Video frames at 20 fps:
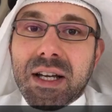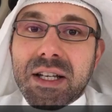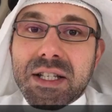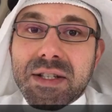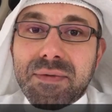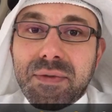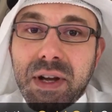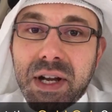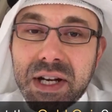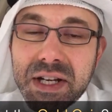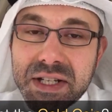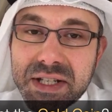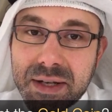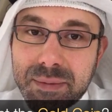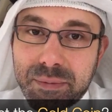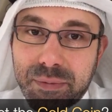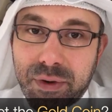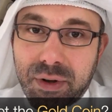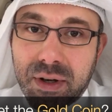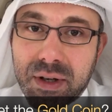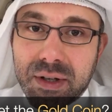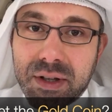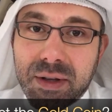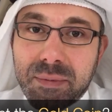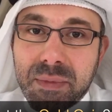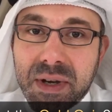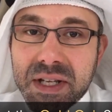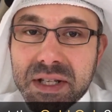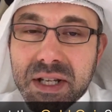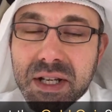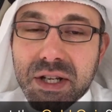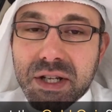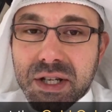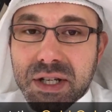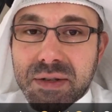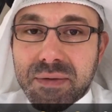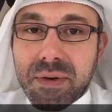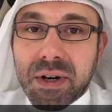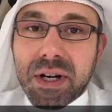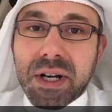It's very simple. The message
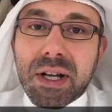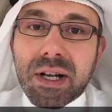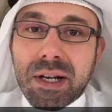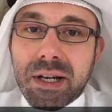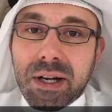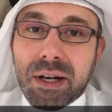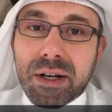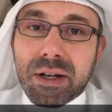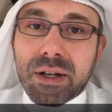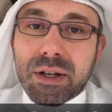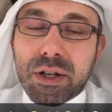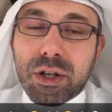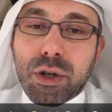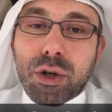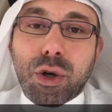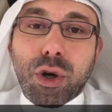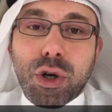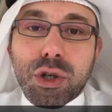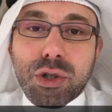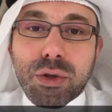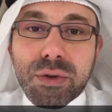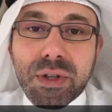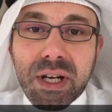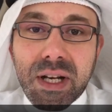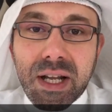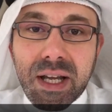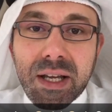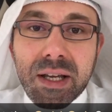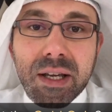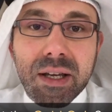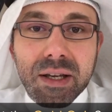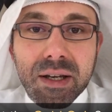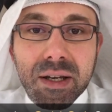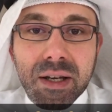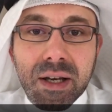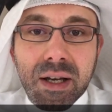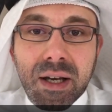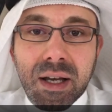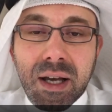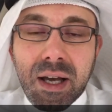is very clear. You go to the link
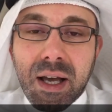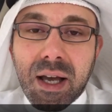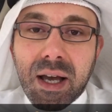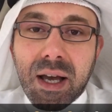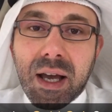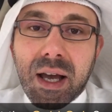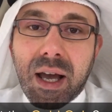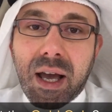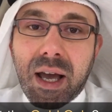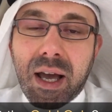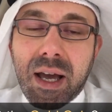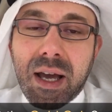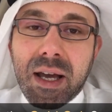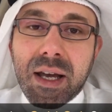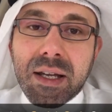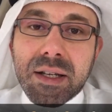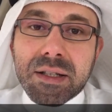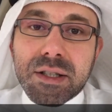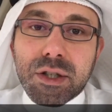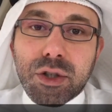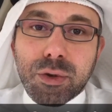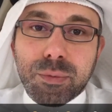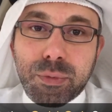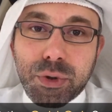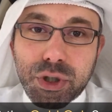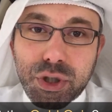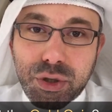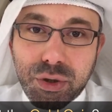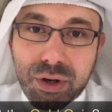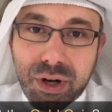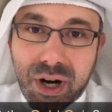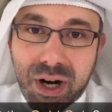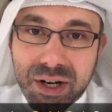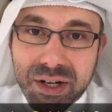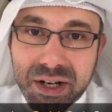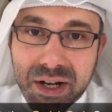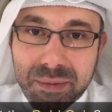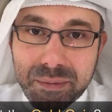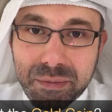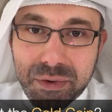and you put your
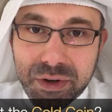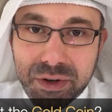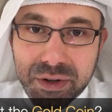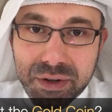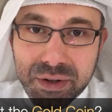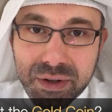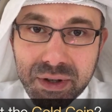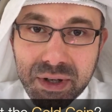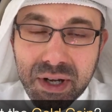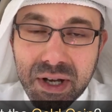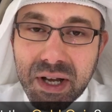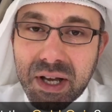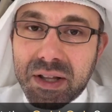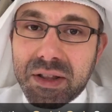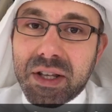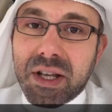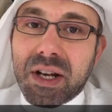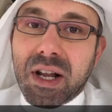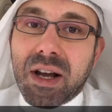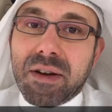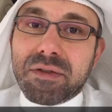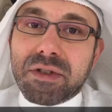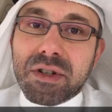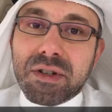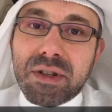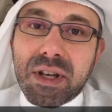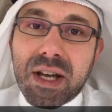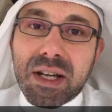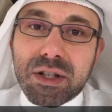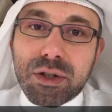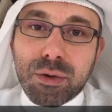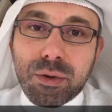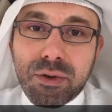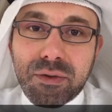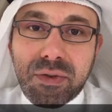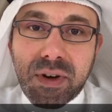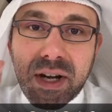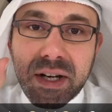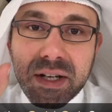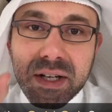card number and then after that you will
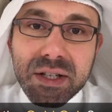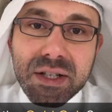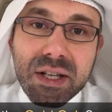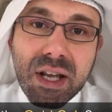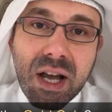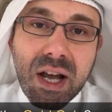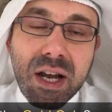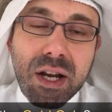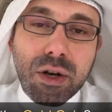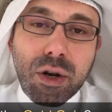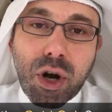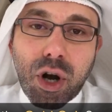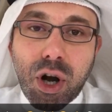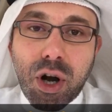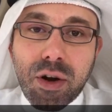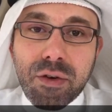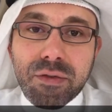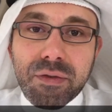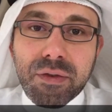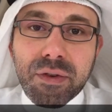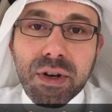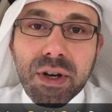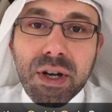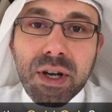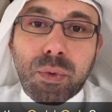find a sign of.